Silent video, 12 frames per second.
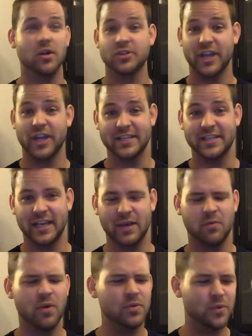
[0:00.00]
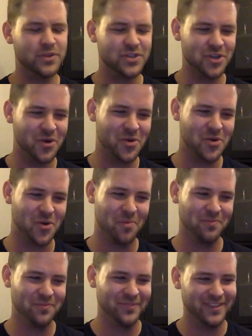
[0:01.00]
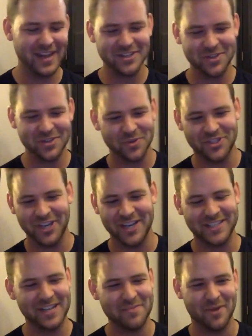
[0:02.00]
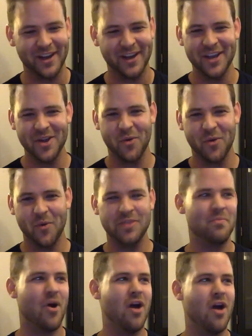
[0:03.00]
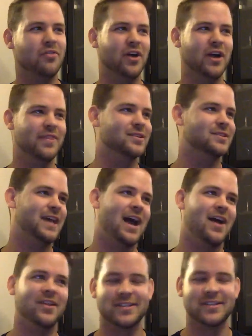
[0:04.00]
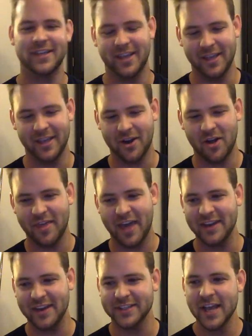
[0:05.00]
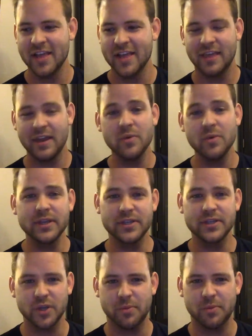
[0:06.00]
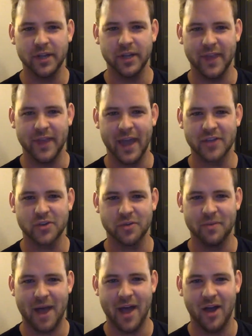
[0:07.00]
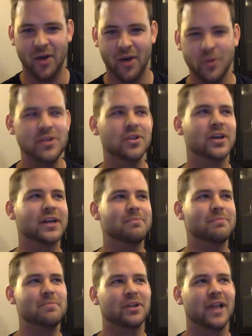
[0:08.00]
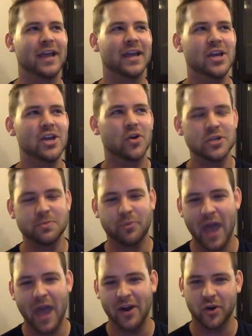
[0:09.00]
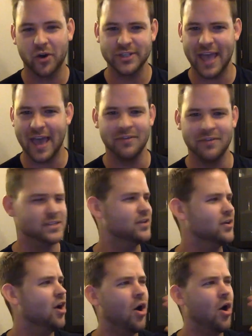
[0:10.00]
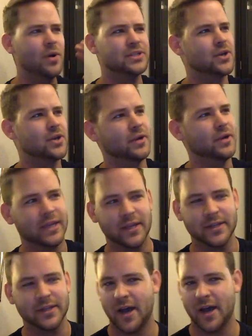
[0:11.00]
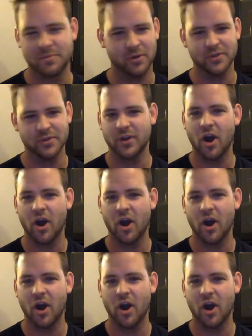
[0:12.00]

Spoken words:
That was all JC. And what's so cool, not just with JC, but with Marvel and their talents and all that, is they really do put in the extra mile. When you look at people like Chris Pratt or Chris Evans, they're always going to kids' hospitals.